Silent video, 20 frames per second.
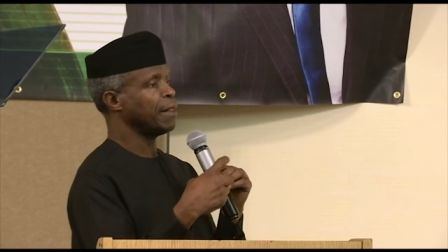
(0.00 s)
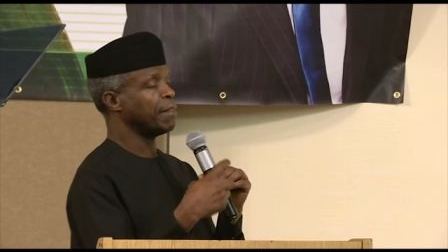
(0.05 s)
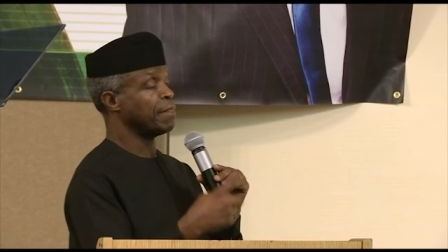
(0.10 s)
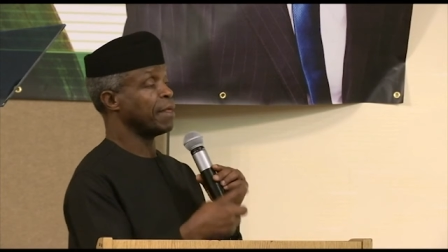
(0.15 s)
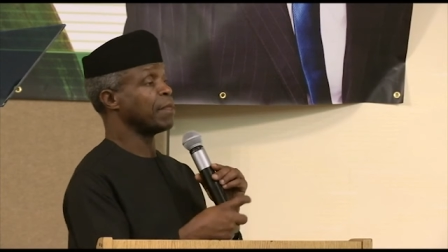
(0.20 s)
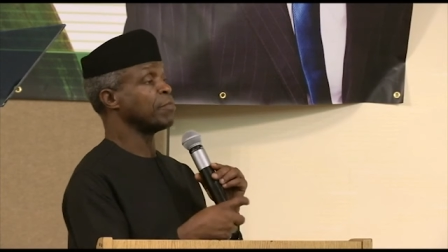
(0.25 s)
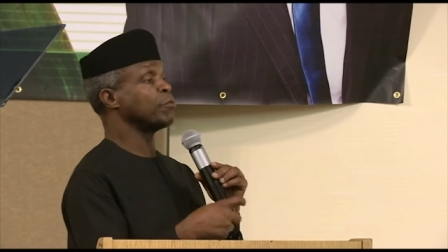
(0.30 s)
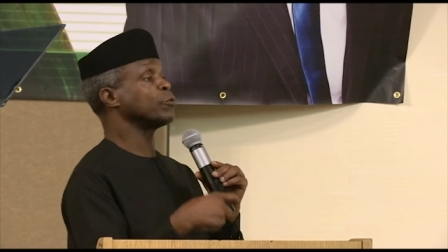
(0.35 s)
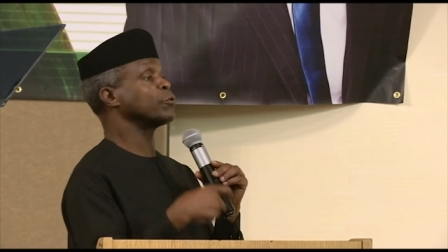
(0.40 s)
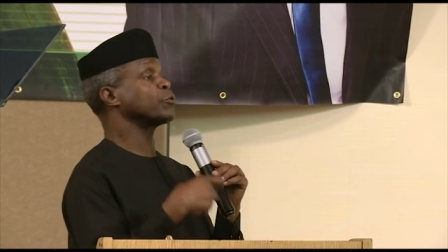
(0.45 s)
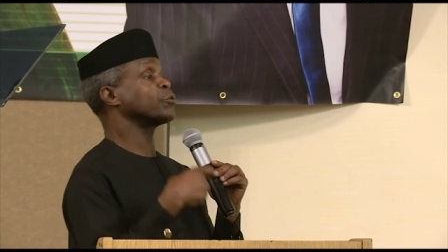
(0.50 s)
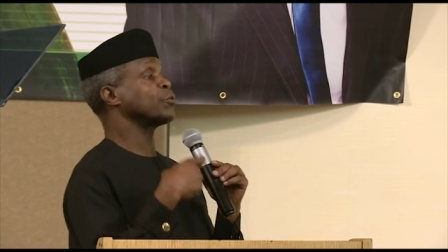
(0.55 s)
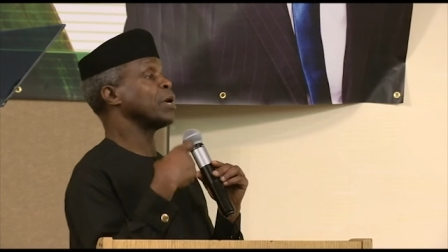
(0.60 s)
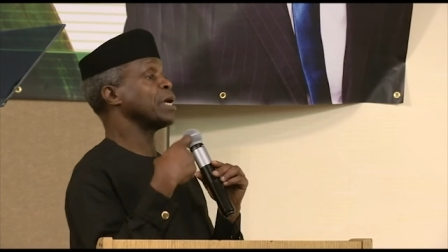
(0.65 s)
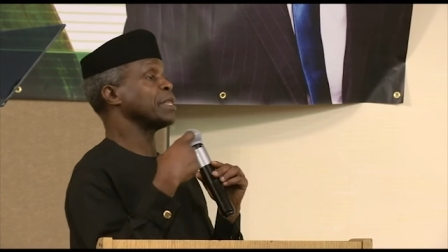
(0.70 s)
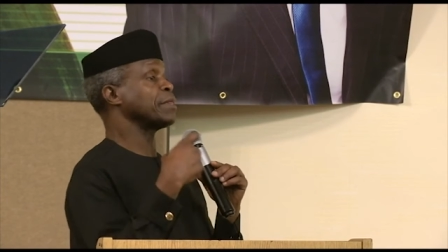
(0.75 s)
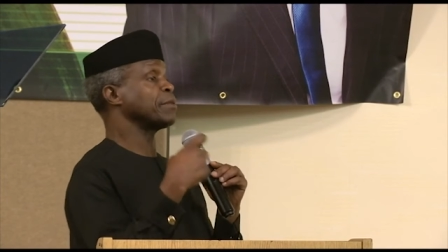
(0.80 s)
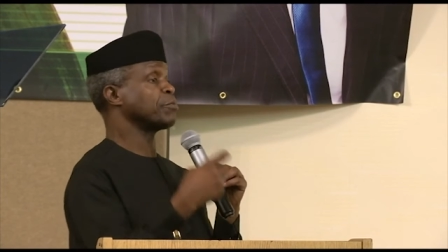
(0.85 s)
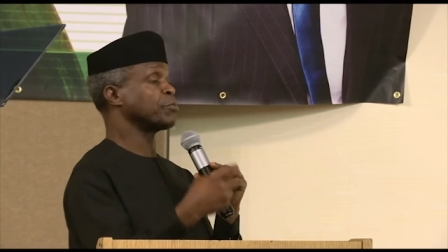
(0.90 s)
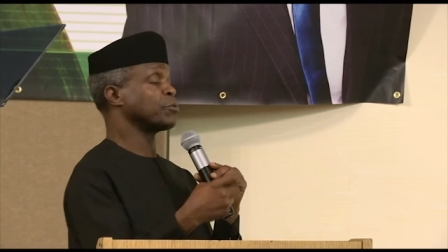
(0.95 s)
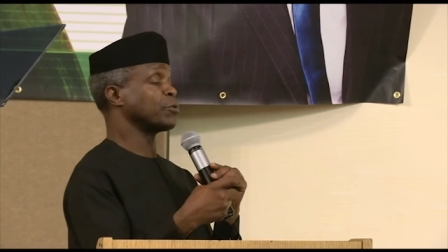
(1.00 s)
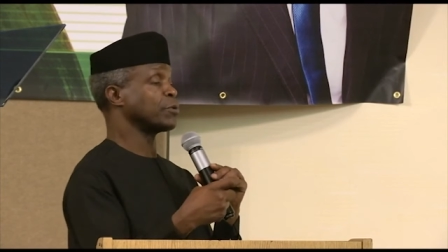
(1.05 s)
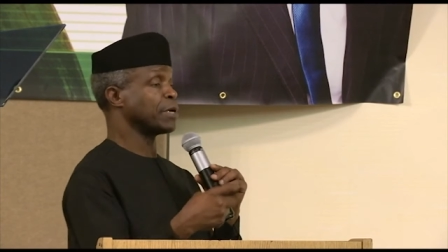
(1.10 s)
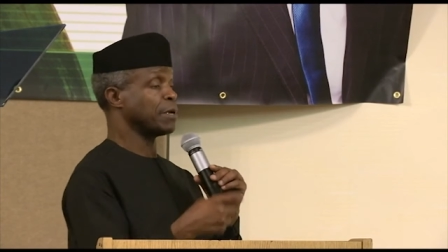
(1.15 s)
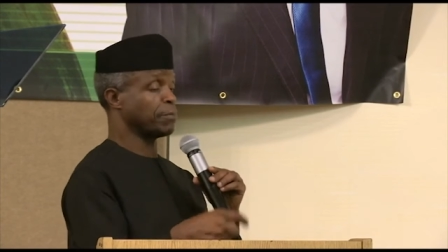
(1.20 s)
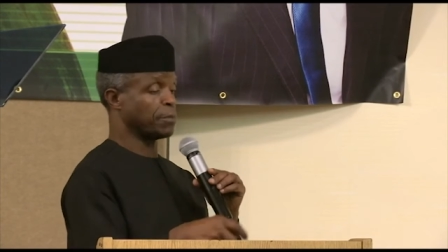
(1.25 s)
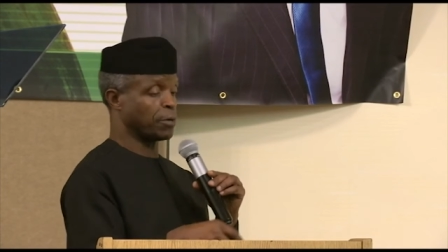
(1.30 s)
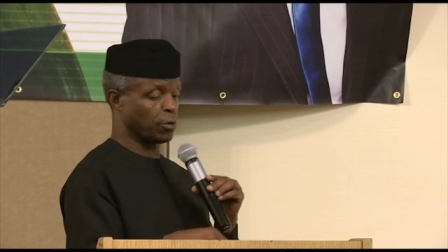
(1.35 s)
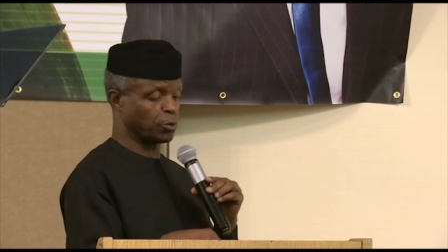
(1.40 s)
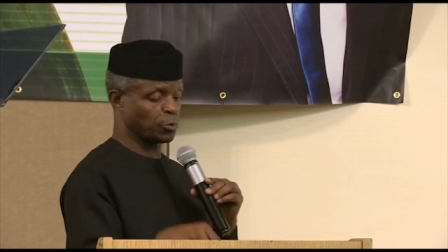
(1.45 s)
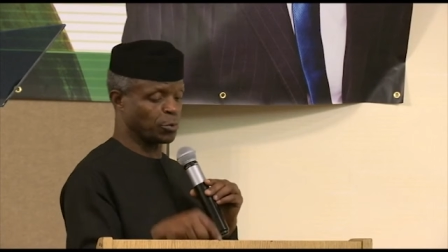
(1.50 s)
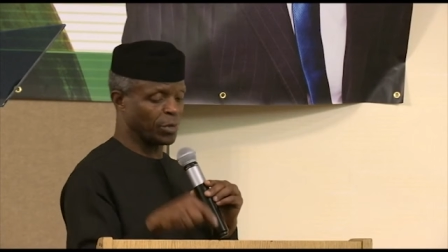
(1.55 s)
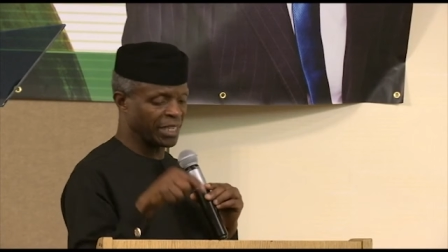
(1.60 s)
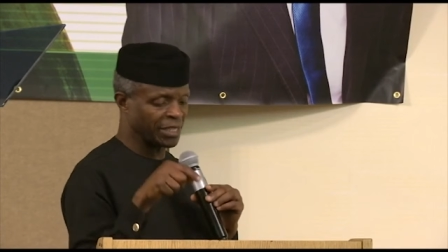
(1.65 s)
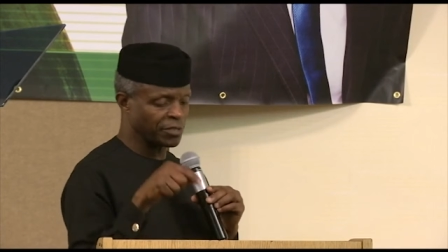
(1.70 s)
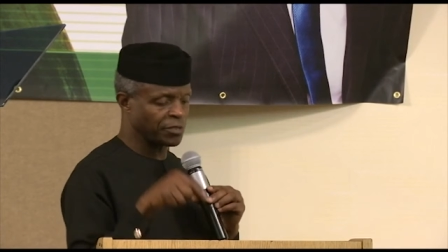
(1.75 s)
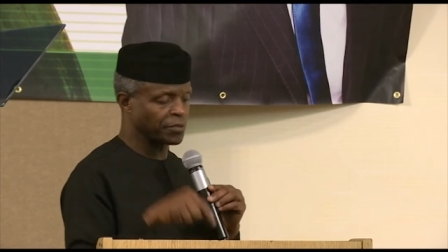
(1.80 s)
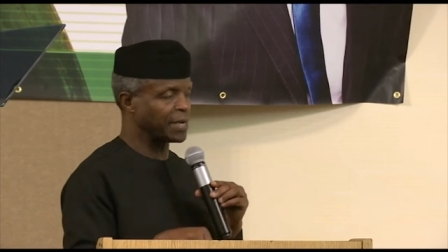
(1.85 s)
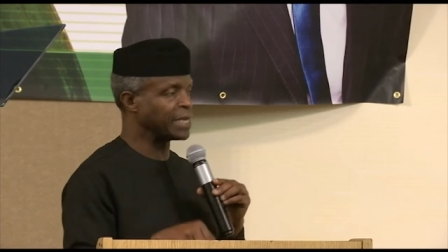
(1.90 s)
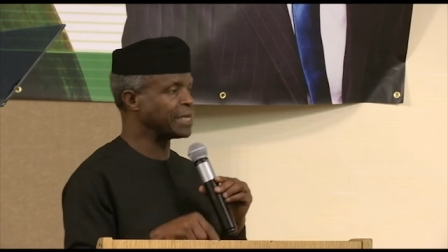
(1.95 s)
that those who are in the program, because we're
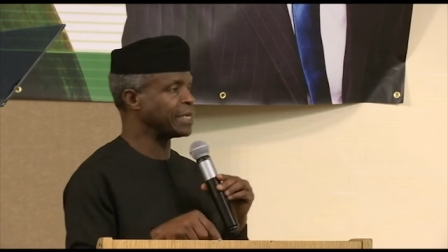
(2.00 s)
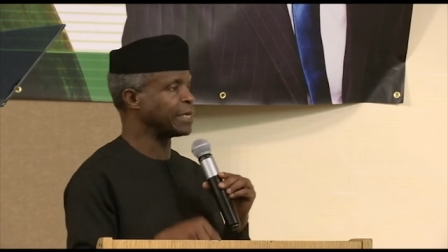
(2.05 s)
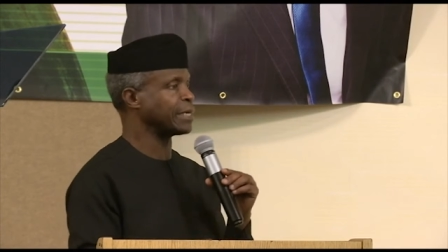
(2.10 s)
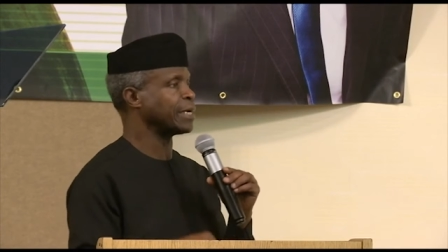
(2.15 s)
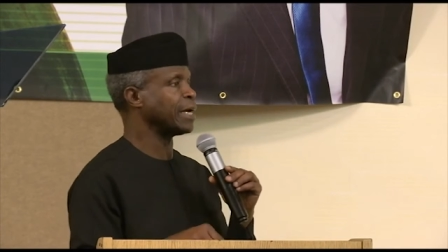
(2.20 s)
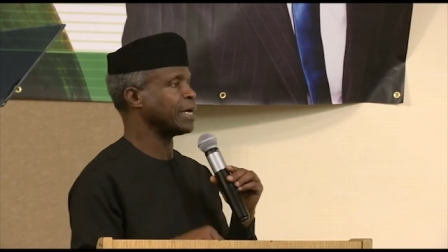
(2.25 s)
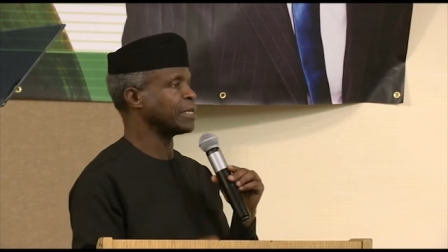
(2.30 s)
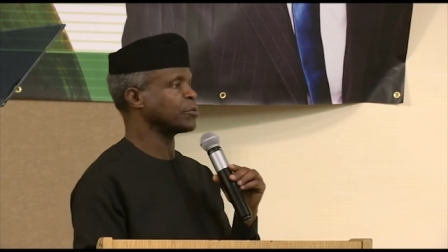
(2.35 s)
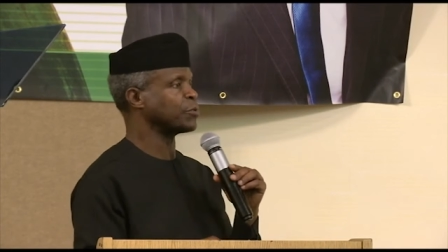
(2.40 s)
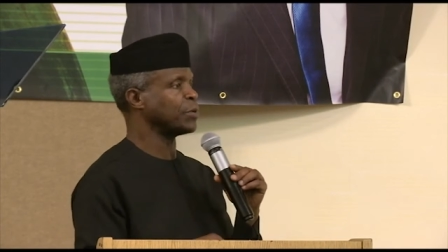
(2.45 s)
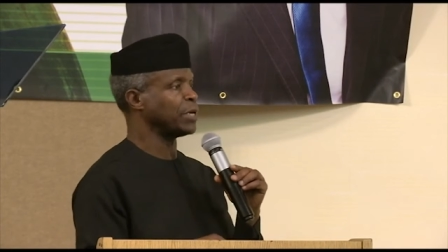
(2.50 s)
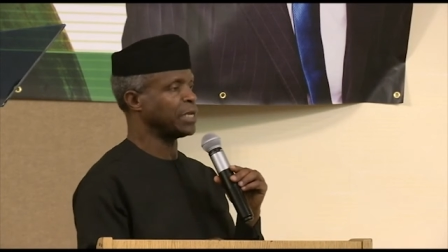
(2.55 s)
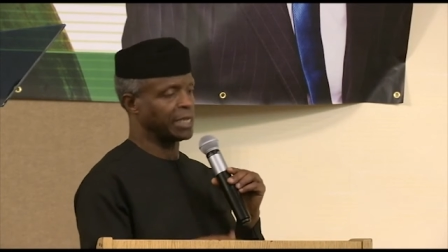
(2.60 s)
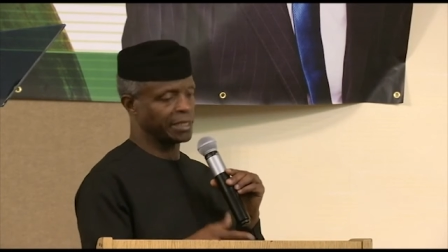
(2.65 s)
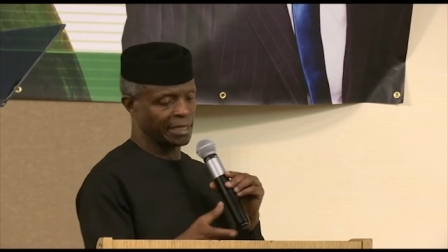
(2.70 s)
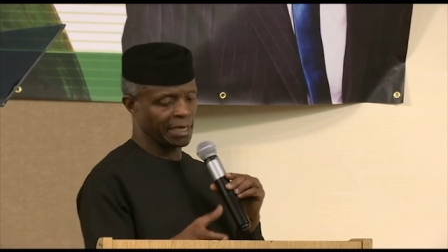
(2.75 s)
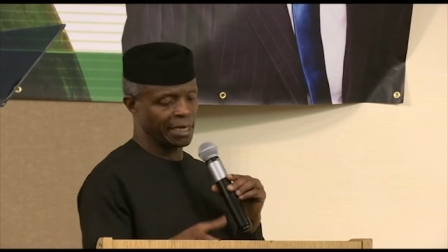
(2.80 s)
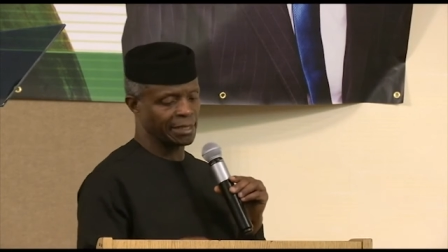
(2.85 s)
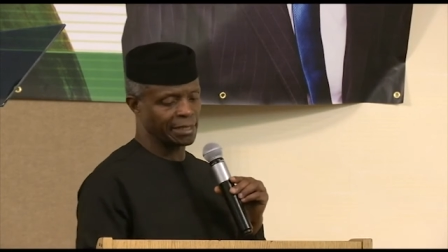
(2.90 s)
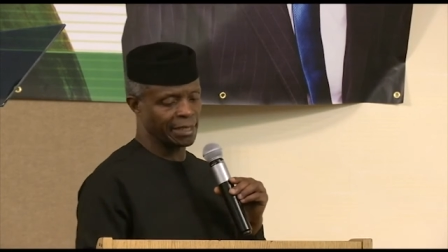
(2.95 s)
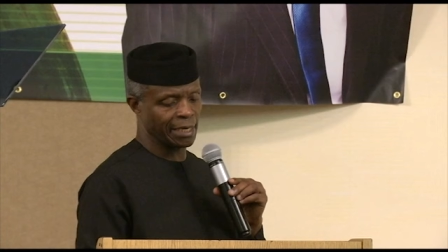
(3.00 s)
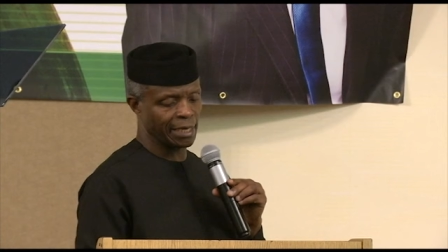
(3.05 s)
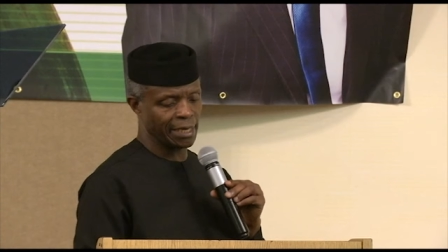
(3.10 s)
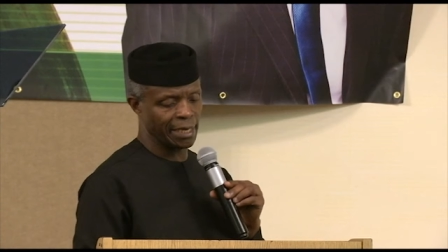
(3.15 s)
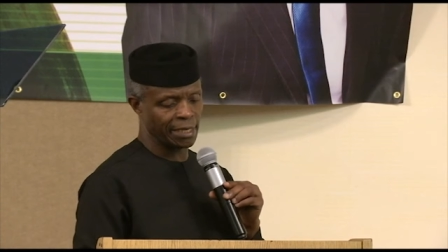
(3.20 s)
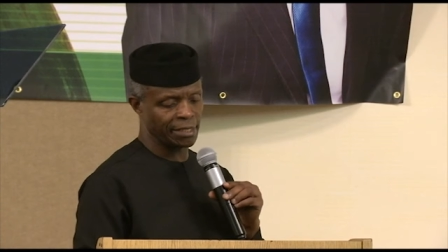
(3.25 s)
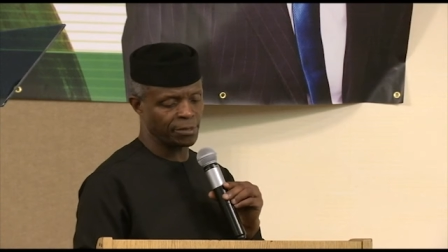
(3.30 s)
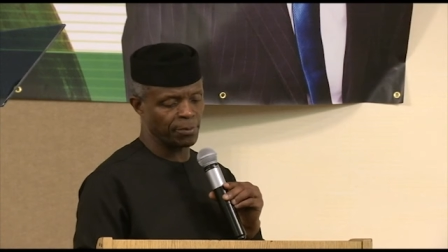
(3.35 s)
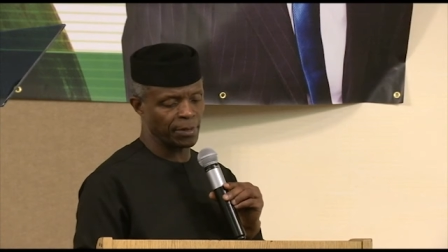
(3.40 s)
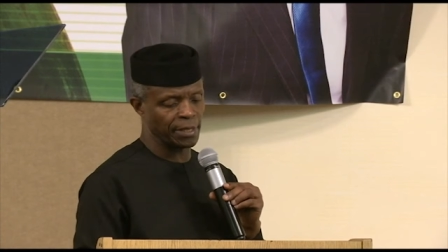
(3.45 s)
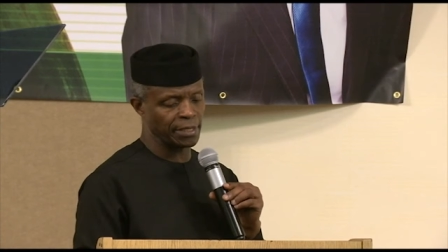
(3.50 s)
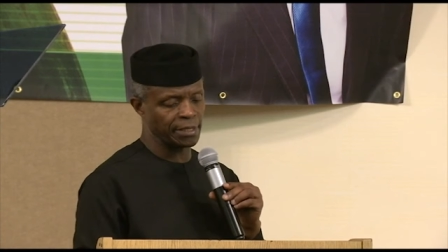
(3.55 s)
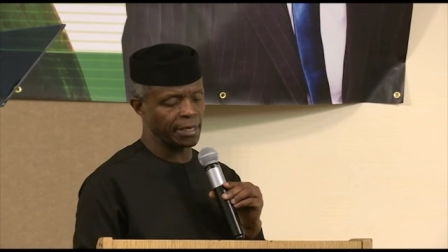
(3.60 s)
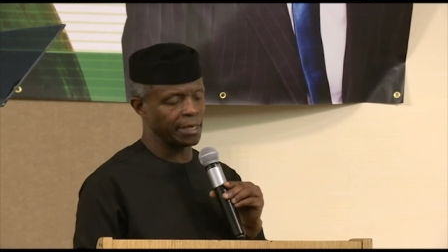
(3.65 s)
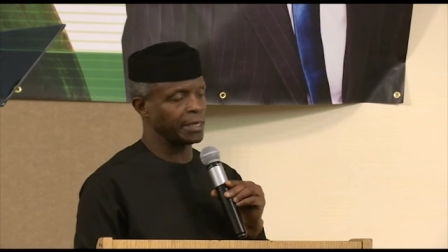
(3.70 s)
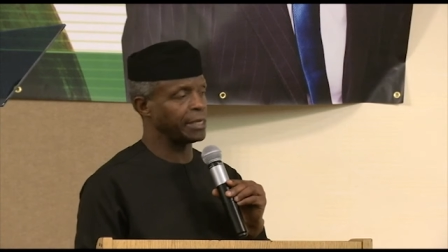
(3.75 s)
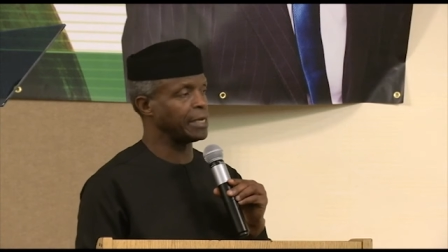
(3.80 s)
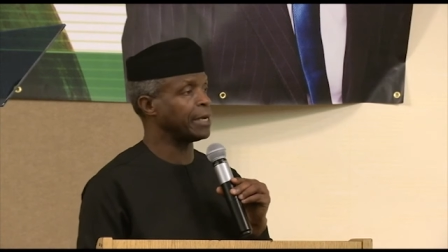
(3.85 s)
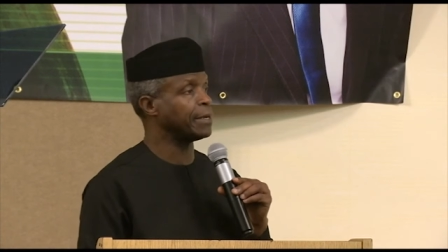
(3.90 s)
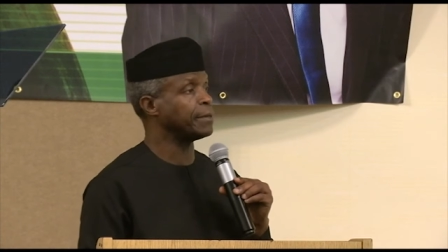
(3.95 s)
training as well, as I had explained
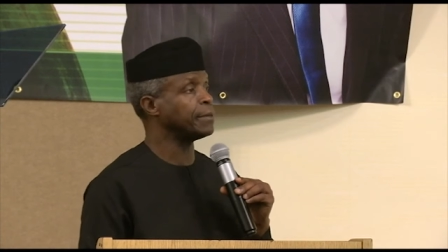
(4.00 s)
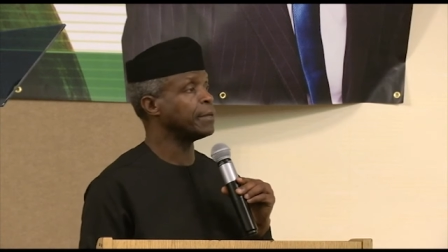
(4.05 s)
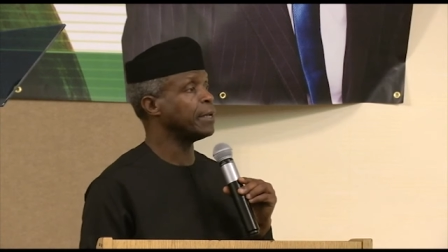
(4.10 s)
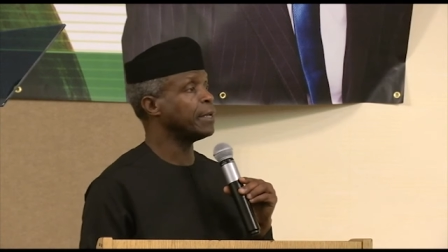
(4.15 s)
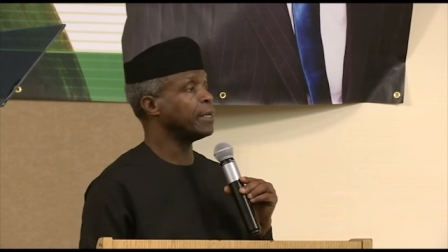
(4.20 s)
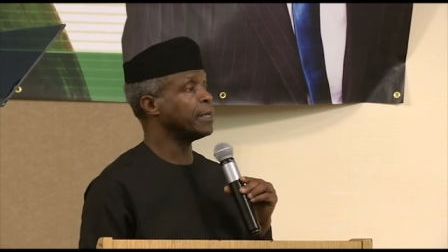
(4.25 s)
earlier,